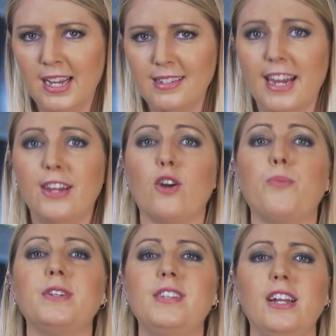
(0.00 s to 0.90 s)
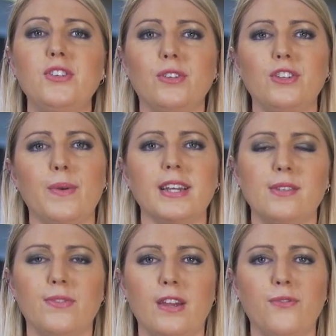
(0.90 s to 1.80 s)
Take your potential new
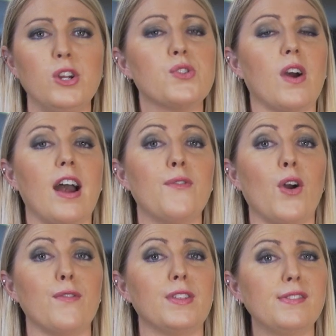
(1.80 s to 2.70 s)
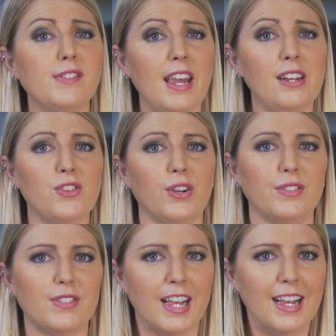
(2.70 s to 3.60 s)
SUV for a drive over the sand
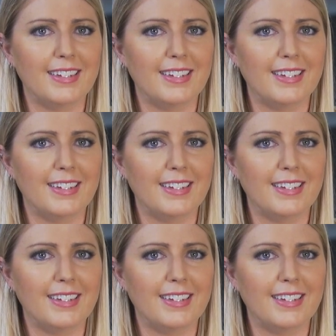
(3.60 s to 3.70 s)
dunes.